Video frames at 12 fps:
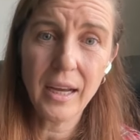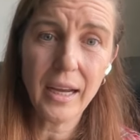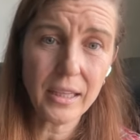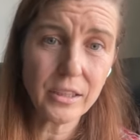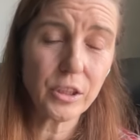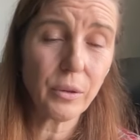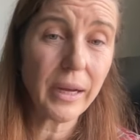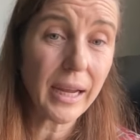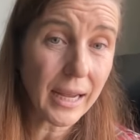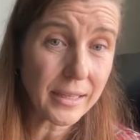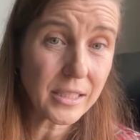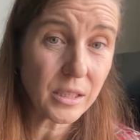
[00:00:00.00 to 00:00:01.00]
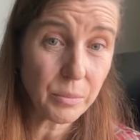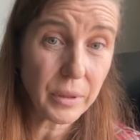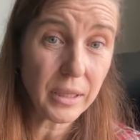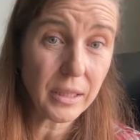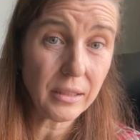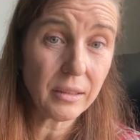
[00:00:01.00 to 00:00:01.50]
And so I asked to
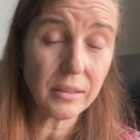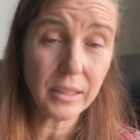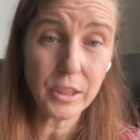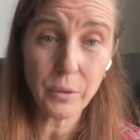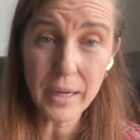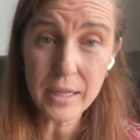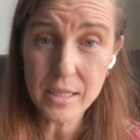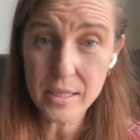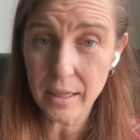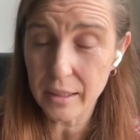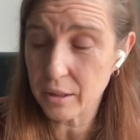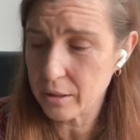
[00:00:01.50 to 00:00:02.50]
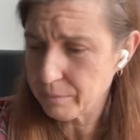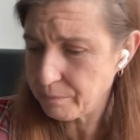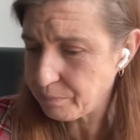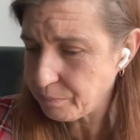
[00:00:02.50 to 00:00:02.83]
be the lead U X designer,